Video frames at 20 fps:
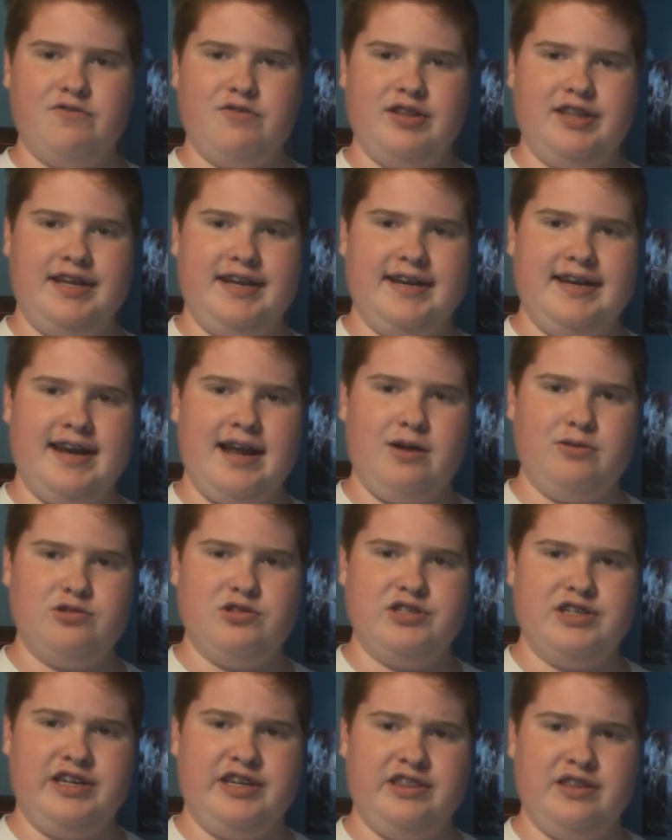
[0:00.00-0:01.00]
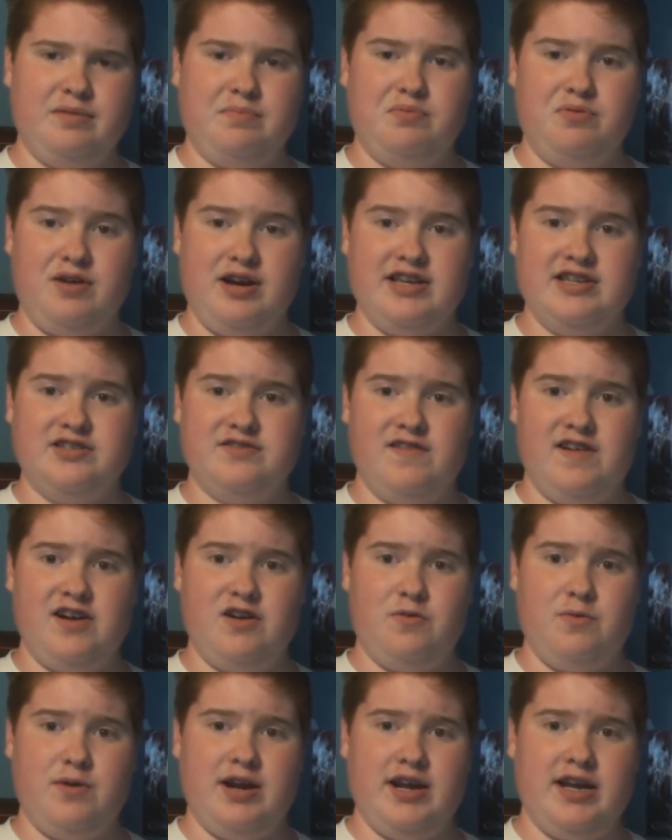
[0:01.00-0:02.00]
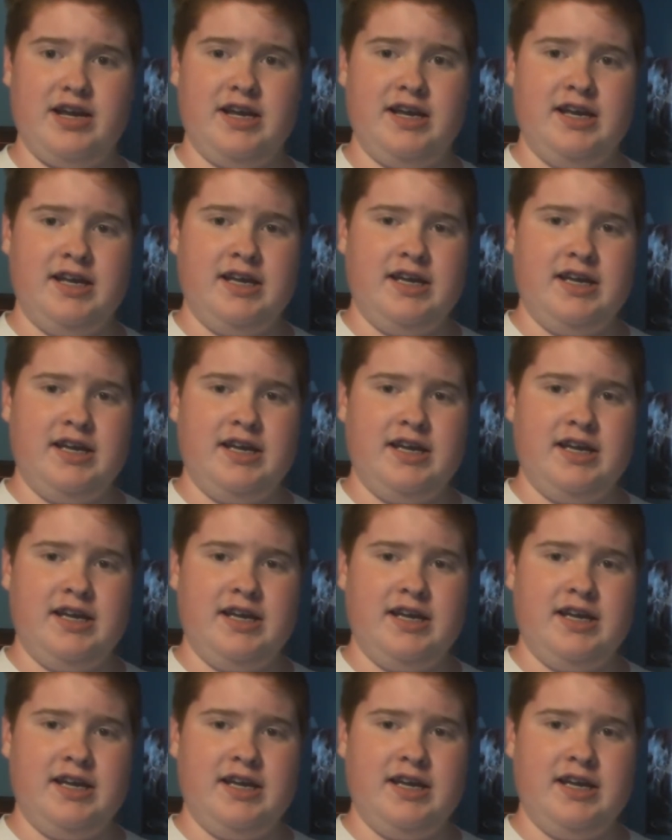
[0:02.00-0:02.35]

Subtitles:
really announcing the price right away.